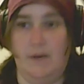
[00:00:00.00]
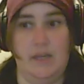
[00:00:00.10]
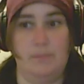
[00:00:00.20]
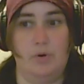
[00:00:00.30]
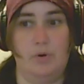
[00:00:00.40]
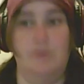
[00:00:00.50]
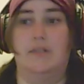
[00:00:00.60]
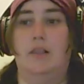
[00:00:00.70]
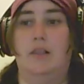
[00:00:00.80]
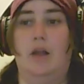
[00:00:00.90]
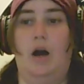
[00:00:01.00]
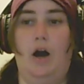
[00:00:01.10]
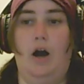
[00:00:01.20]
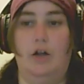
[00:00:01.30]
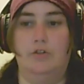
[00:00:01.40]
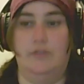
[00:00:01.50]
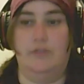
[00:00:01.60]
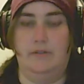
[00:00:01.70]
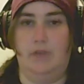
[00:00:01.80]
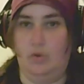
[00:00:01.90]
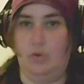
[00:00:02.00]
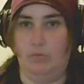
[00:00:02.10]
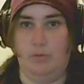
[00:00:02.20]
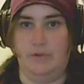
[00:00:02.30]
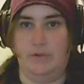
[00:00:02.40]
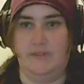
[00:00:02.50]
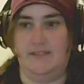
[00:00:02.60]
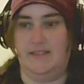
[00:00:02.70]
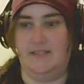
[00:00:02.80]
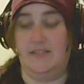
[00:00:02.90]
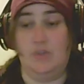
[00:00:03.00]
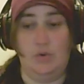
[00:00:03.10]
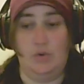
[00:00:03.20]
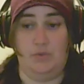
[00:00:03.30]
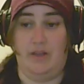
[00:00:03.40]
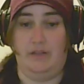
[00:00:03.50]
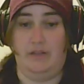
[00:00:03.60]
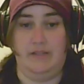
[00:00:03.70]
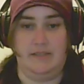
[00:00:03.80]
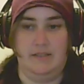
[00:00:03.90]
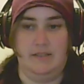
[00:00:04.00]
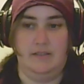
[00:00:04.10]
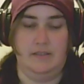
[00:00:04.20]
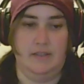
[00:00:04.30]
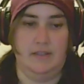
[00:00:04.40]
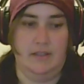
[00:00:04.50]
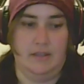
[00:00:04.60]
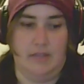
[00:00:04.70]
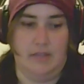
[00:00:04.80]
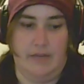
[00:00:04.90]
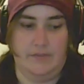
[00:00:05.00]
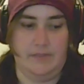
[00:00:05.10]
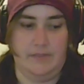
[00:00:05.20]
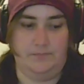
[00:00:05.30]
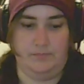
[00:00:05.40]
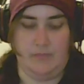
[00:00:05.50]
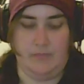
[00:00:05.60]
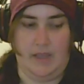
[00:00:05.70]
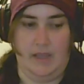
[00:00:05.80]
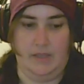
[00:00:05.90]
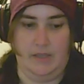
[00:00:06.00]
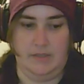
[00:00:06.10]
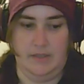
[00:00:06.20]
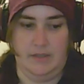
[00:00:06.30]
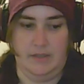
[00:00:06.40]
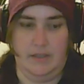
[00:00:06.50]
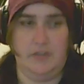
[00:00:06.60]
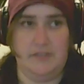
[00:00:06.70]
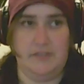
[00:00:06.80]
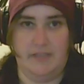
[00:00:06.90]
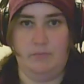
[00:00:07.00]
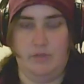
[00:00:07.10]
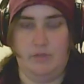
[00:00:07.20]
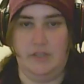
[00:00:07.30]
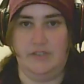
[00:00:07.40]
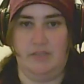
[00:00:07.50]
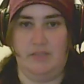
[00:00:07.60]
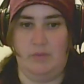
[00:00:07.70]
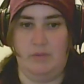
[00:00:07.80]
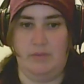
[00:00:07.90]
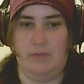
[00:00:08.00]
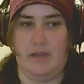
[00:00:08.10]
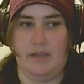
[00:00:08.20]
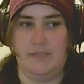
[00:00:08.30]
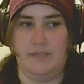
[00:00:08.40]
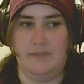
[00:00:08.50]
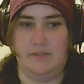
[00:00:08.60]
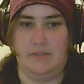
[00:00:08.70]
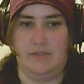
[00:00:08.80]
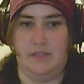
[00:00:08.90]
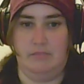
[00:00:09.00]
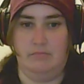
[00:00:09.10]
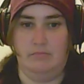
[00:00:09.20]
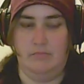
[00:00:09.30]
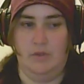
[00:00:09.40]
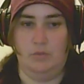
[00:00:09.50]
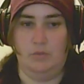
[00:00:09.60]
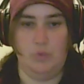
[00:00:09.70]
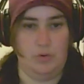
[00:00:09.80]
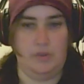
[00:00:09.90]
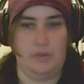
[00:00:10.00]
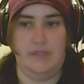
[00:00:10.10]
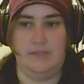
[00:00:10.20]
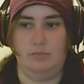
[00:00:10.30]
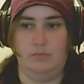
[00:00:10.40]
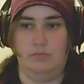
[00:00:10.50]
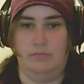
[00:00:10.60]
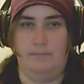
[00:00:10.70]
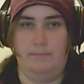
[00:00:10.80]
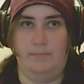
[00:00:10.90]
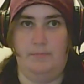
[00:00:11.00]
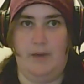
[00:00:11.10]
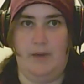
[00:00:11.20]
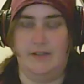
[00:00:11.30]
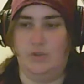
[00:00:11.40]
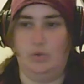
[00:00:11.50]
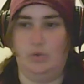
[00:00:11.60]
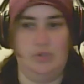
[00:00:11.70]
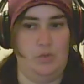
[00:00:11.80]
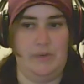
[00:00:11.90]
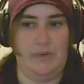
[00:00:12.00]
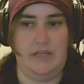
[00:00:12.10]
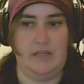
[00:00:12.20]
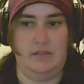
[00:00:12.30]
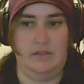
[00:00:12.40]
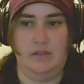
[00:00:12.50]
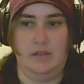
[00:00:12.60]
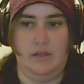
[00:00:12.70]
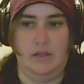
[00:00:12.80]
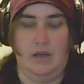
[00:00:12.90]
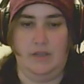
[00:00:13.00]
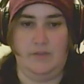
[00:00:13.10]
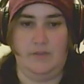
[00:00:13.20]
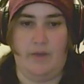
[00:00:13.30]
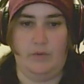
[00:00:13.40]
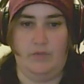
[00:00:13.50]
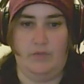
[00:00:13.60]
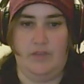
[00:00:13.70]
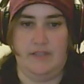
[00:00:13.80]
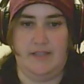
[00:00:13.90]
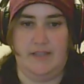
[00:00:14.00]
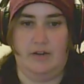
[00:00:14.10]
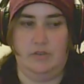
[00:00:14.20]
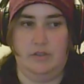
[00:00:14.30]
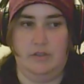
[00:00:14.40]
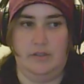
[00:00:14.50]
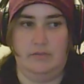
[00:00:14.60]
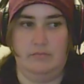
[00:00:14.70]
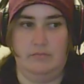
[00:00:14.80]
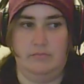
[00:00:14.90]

burns a lot hotter than a normal person does because he has no sweat glands left, and he looks like a mummy. But yeah, he's basically ruthless and has a total Darwinian survival of the fittest outlook, and